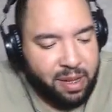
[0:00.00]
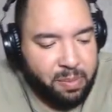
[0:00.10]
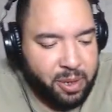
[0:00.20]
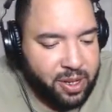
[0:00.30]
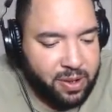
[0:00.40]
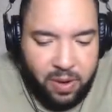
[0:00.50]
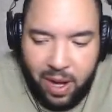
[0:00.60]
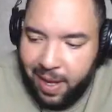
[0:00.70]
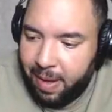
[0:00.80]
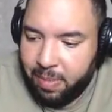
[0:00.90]
But you know,
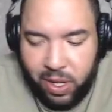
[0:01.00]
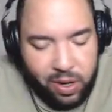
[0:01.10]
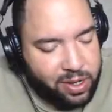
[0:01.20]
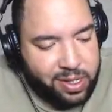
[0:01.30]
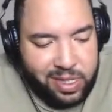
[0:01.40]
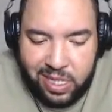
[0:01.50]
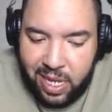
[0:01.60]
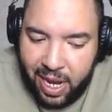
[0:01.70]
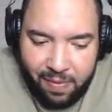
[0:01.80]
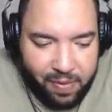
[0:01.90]
I'm starting to
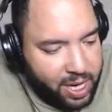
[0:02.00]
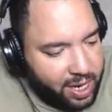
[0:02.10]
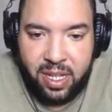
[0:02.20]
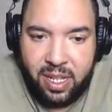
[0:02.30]
understand vegan.